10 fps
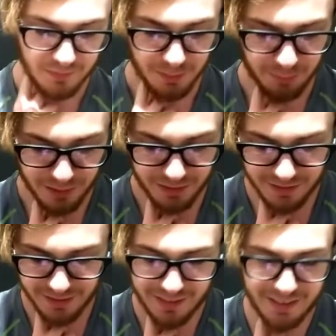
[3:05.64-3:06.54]

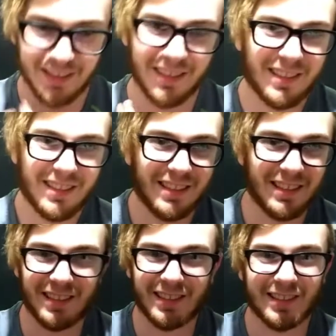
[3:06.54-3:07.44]
But
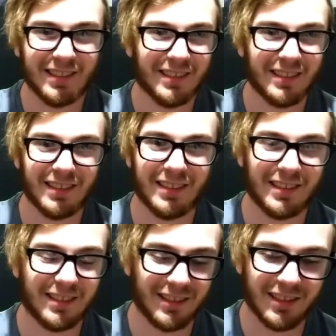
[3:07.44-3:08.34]
it's
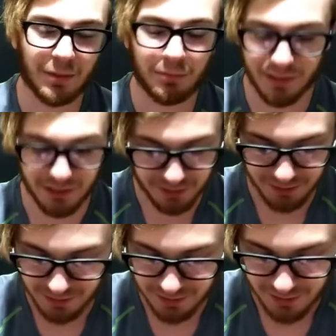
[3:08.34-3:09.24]
something.
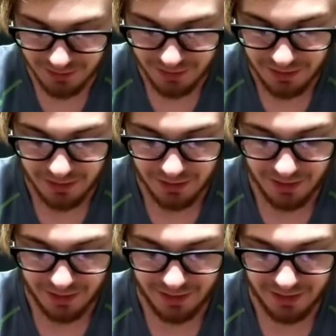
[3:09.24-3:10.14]

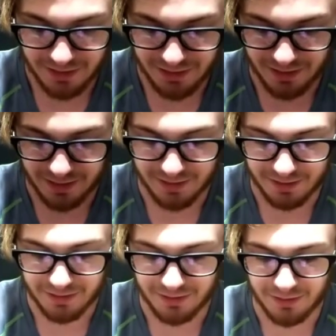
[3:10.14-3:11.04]
And like
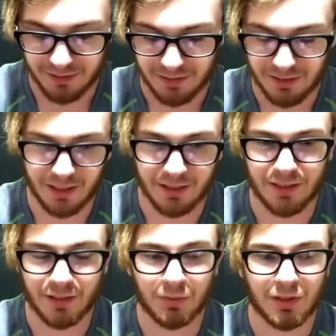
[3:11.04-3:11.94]
in like
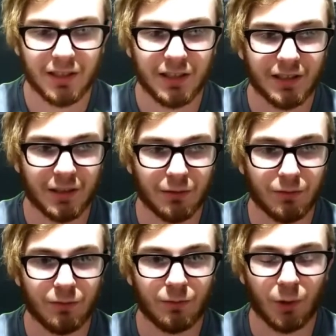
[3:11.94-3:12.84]
some scenes like
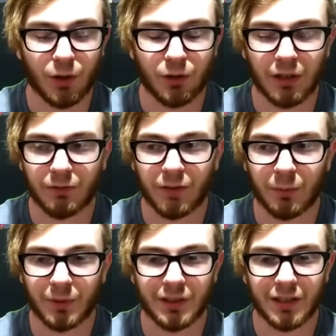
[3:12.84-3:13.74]
where you have to
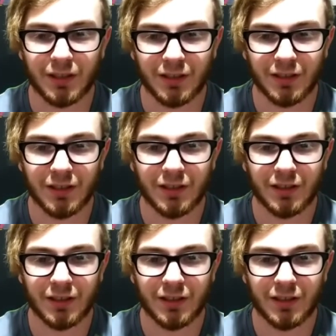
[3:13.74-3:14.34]
fight Batista,